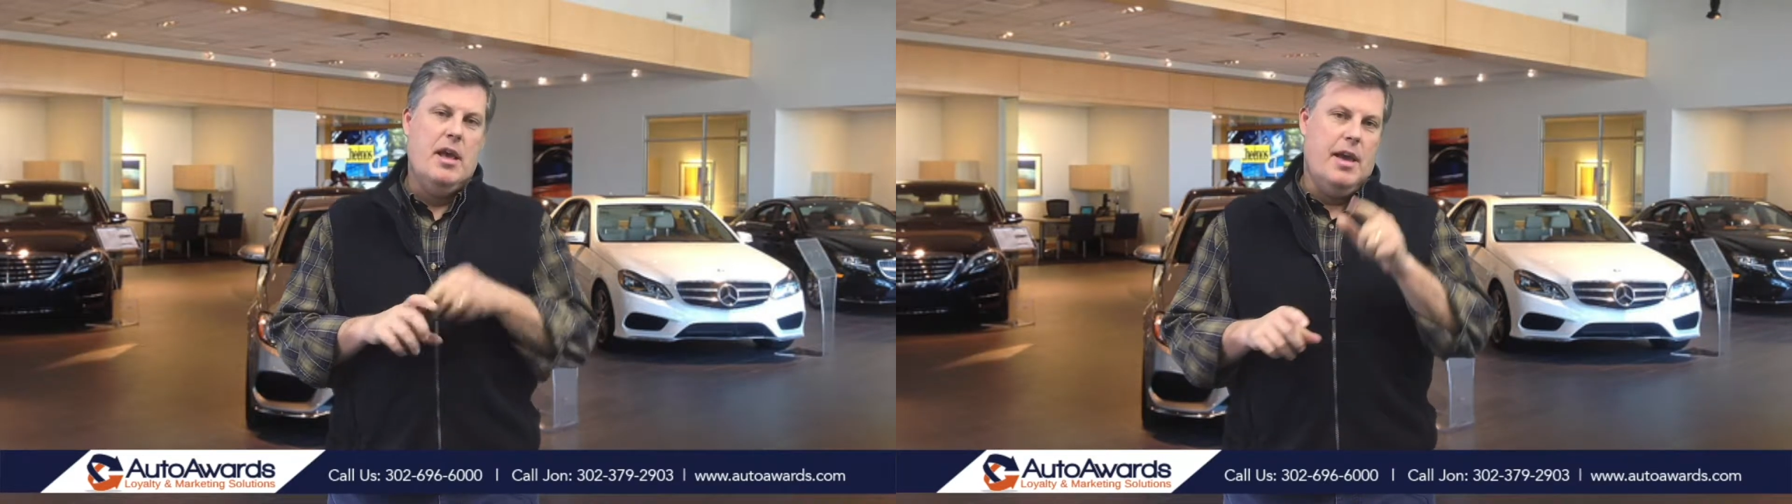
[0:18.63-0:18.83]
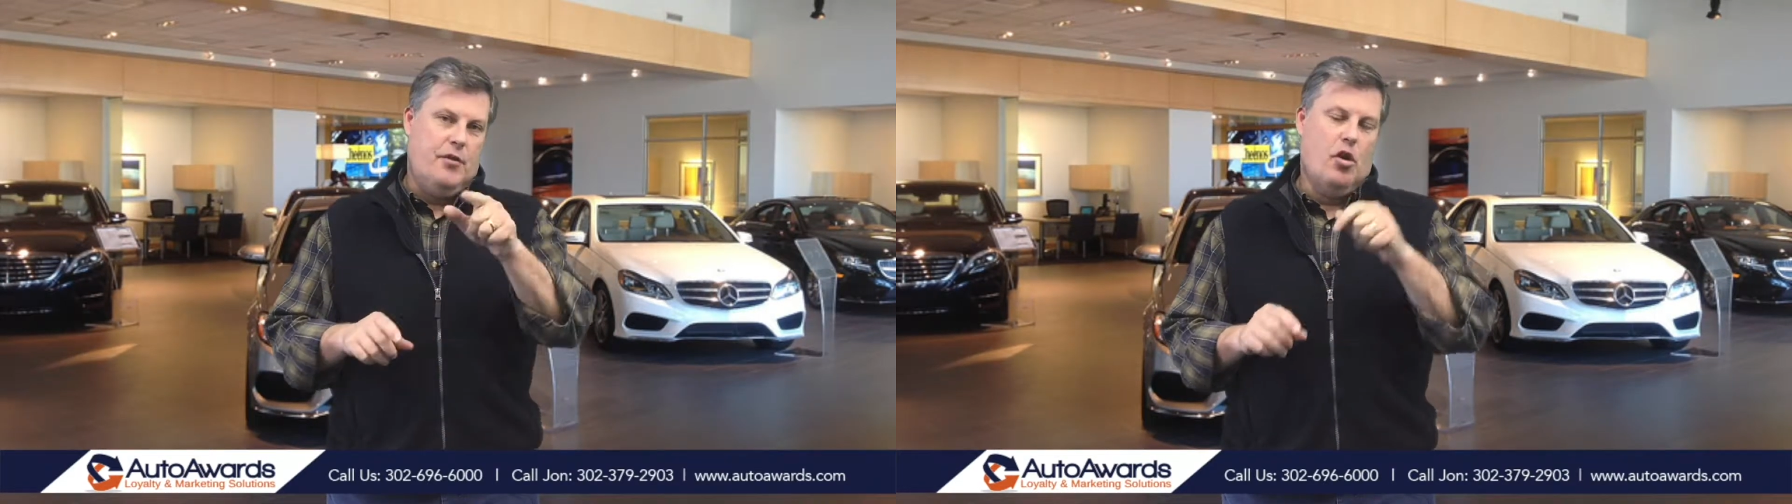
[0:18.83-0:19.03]

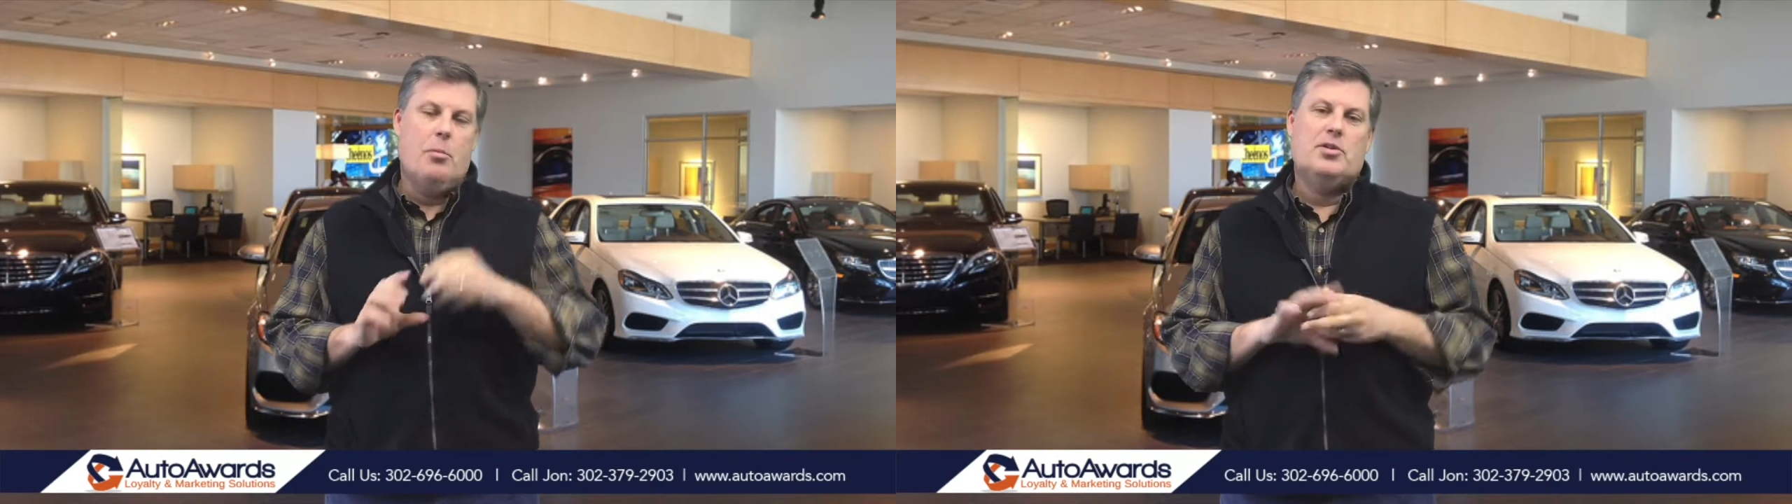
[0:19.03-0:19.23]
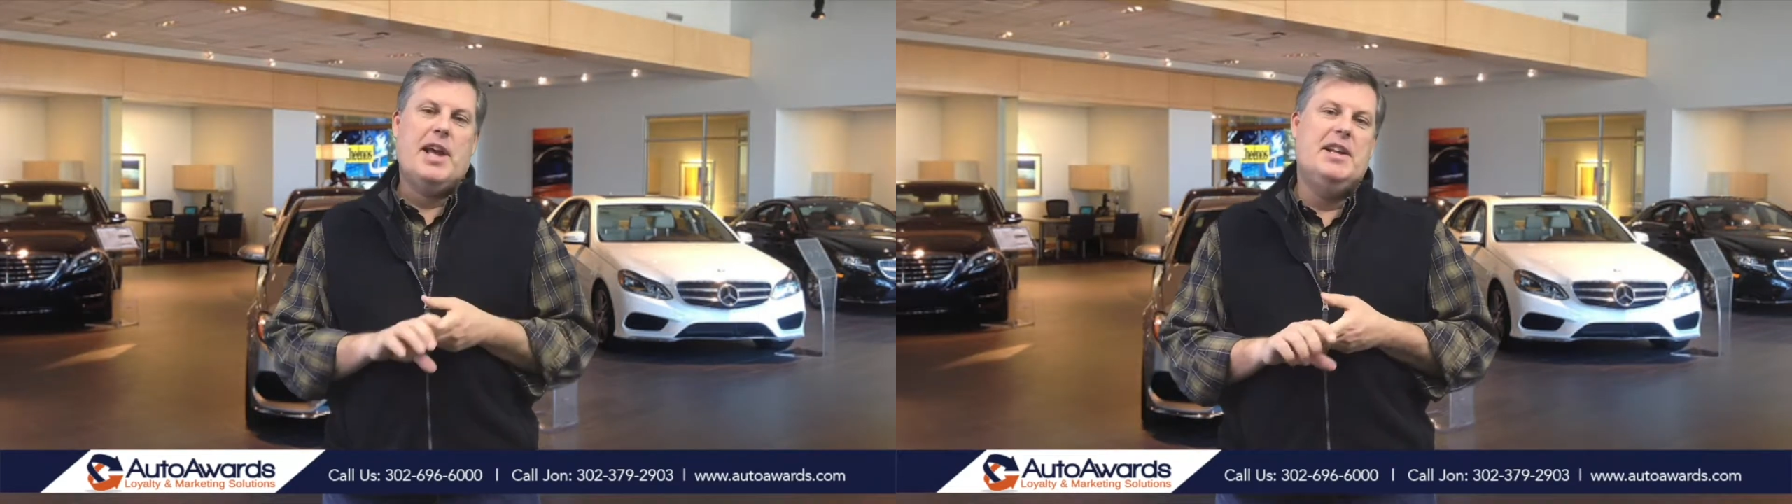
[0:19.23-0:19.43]
If you're a
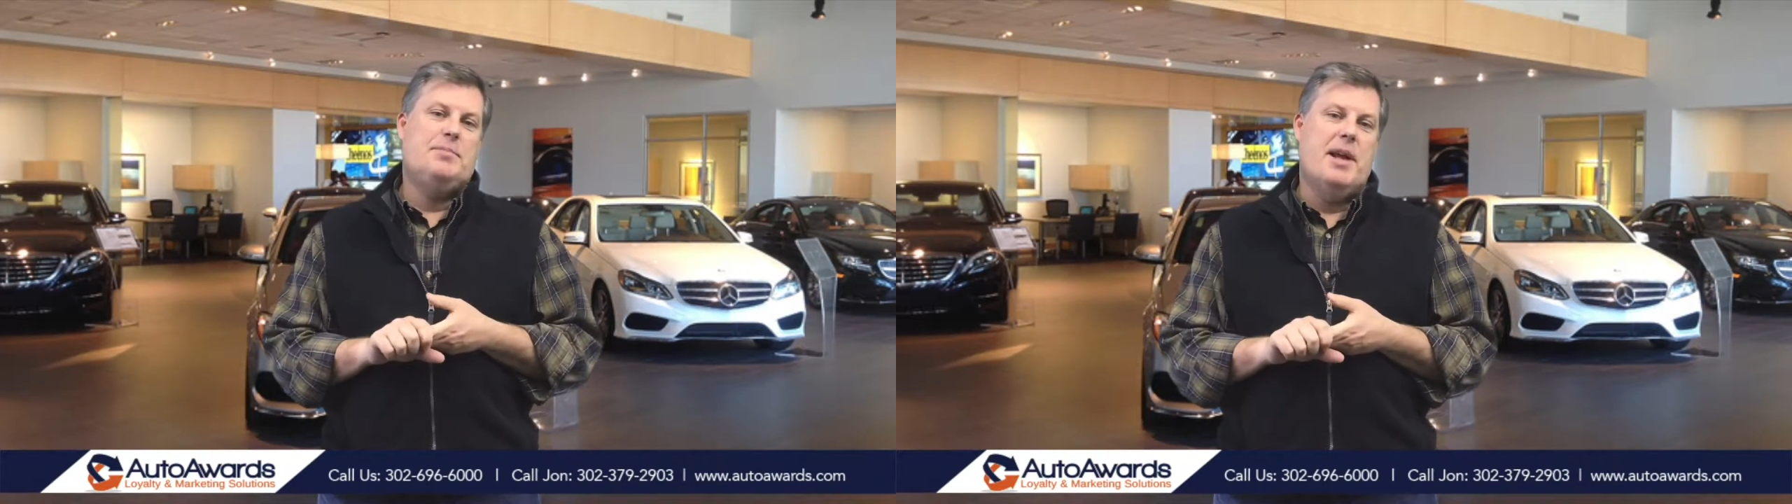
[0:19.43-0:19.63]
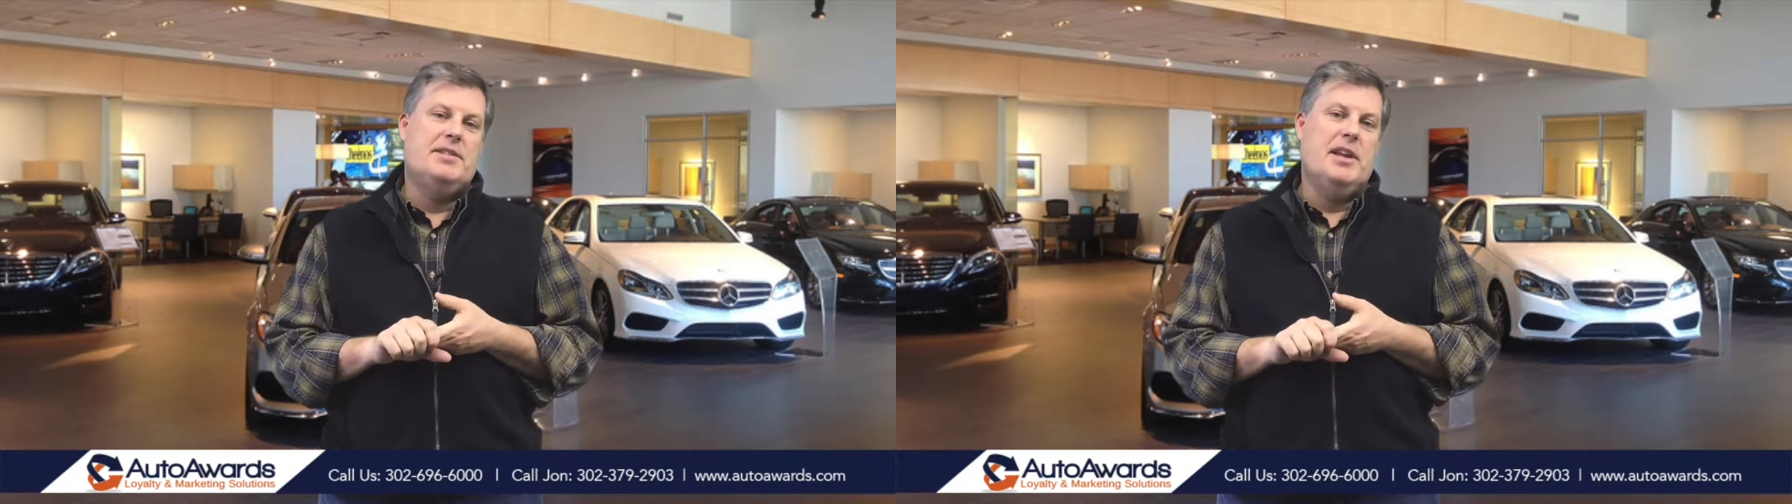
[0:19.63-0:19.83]

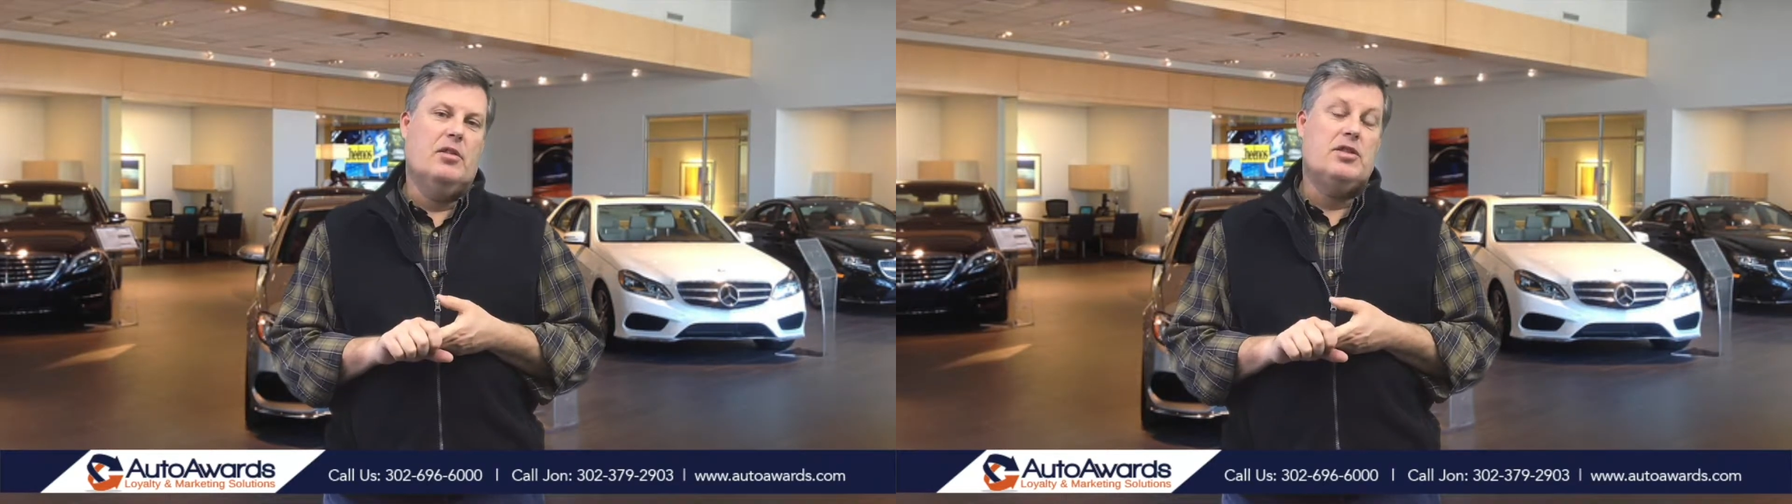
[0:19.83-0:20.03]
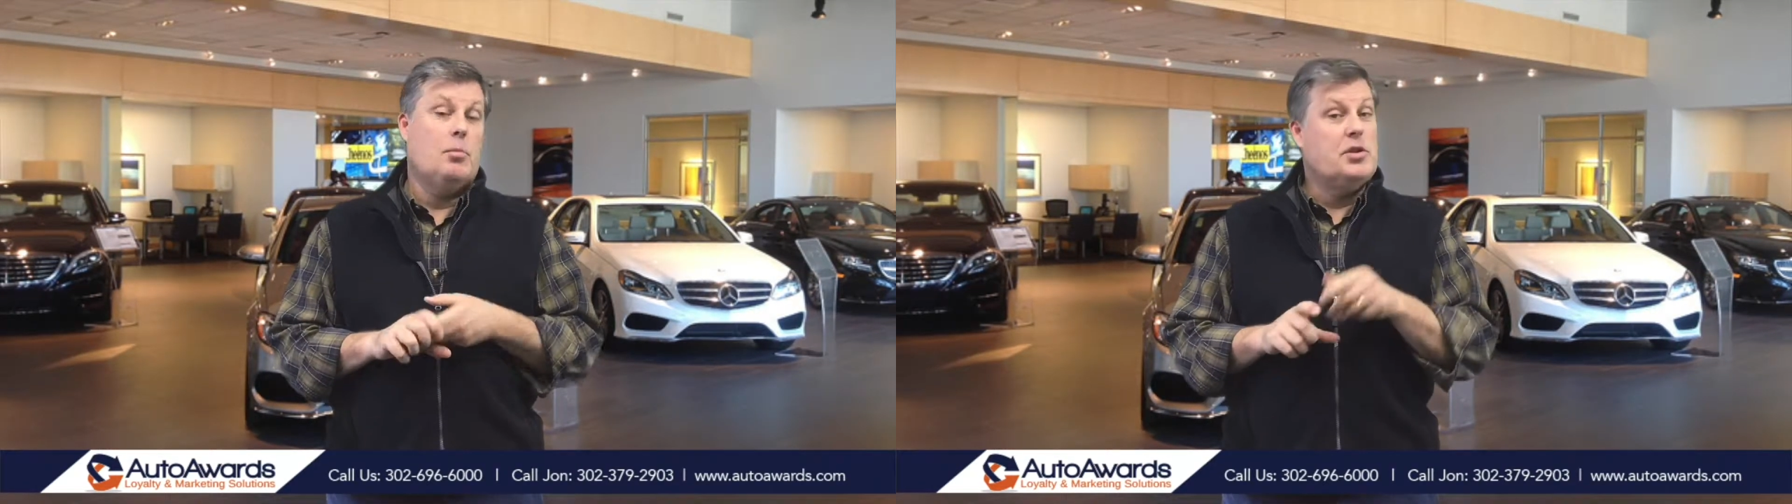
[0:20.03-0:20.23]
Mercedes-Benz
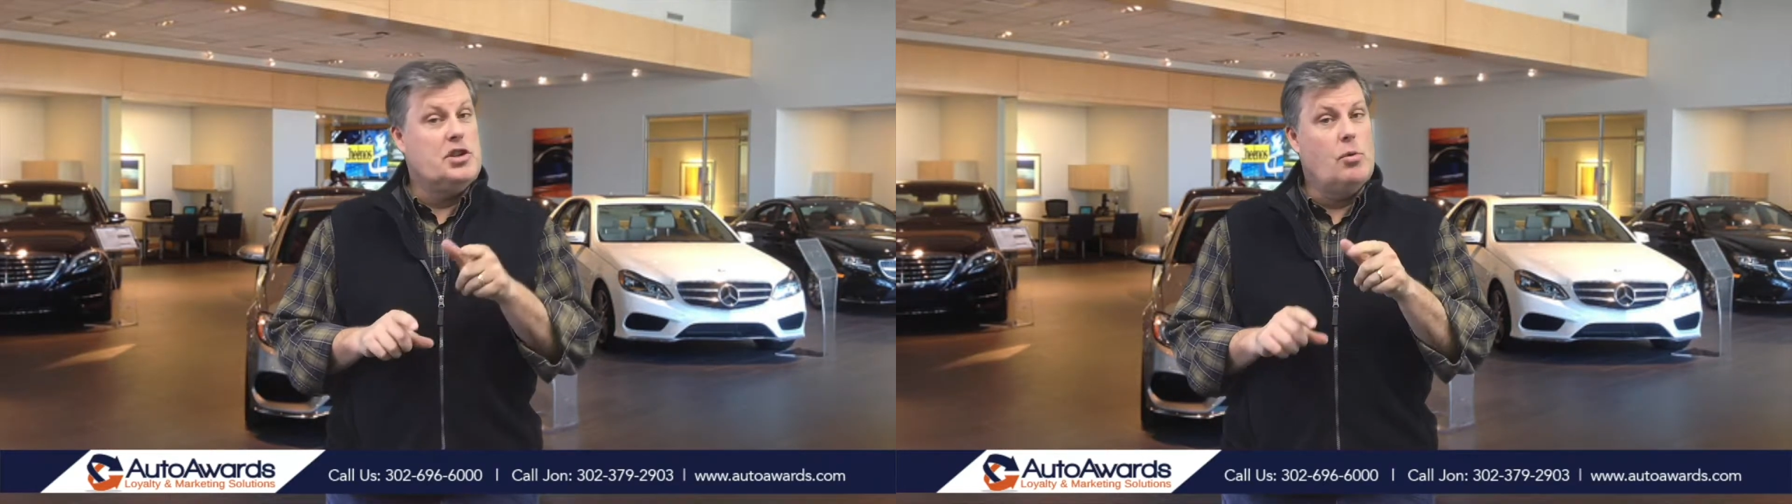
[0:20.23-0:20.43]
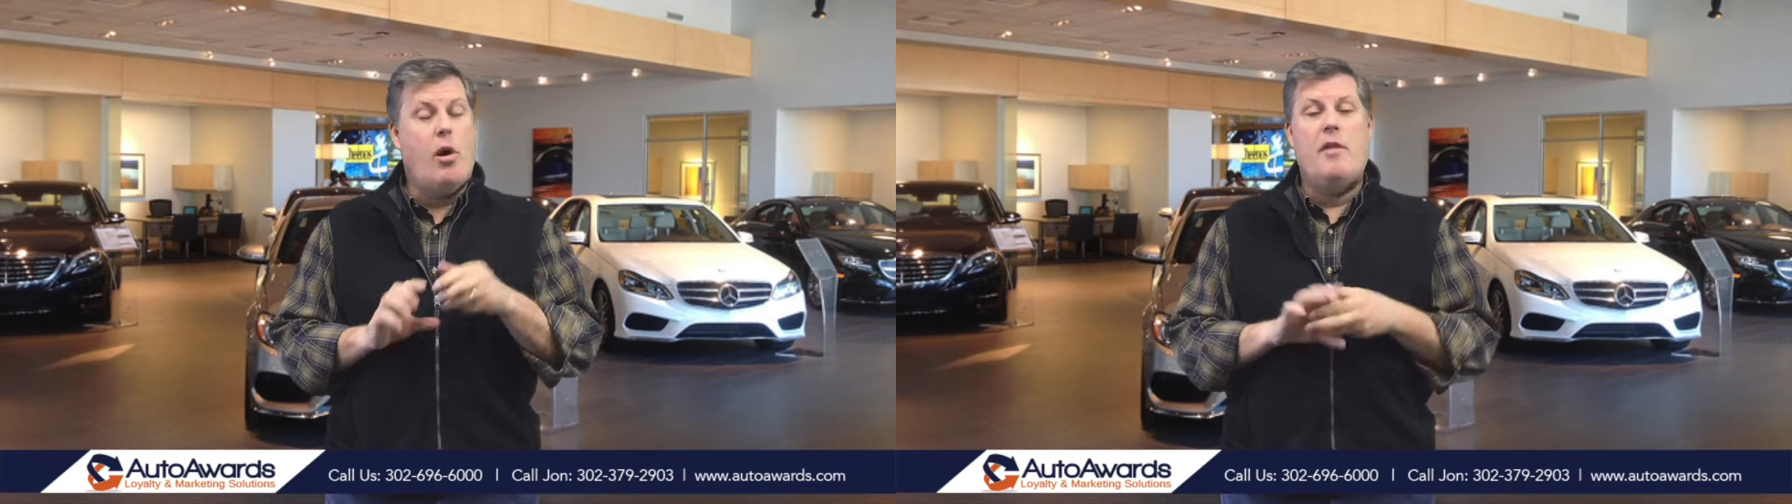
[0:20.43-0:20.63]
dealership,
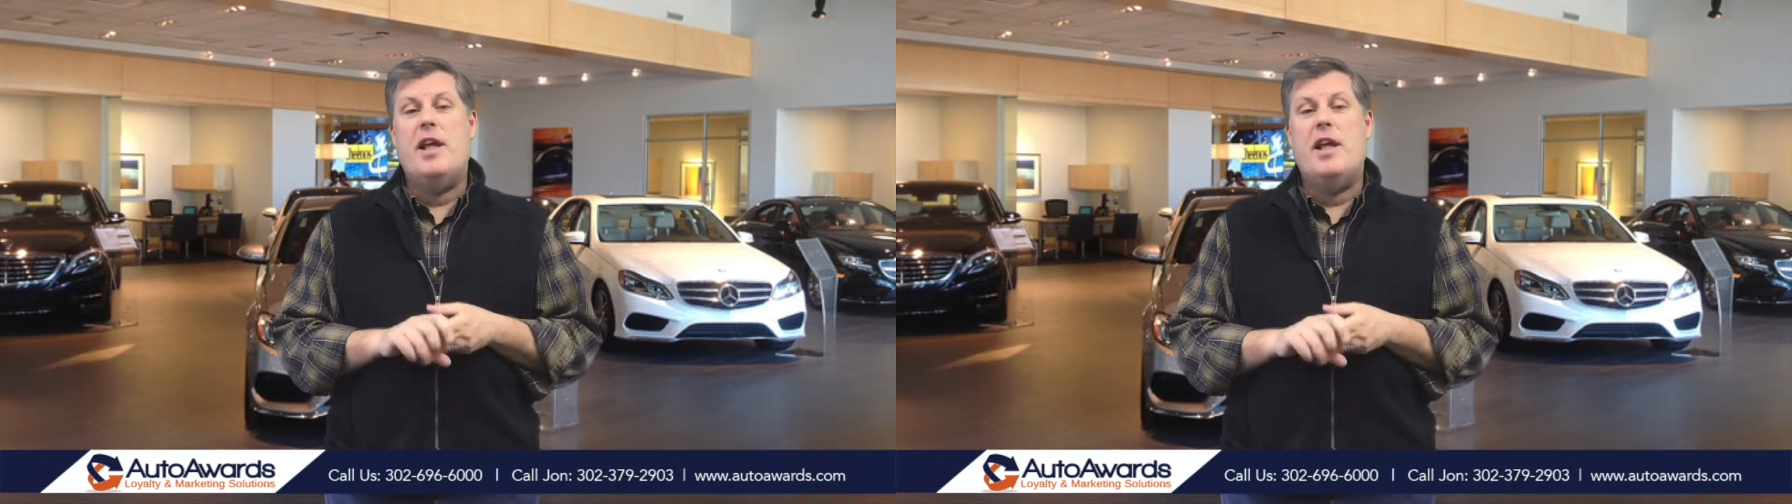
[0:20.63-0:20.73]
which you are,